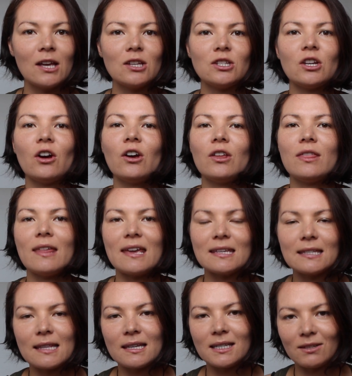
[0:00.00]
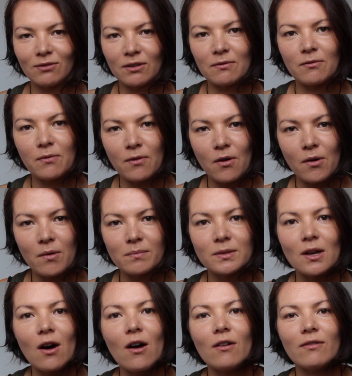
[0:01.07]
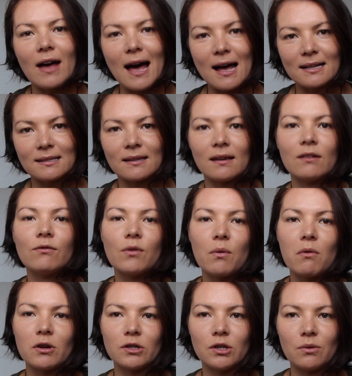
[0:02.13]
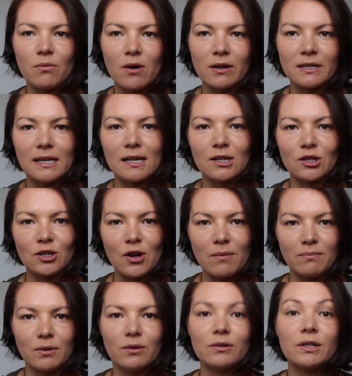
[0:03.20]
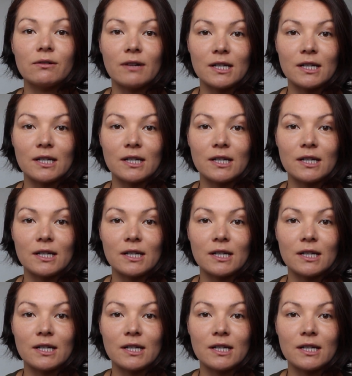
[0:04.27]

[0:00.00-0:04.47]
So these are the different forms of asking for what you want in a shop or a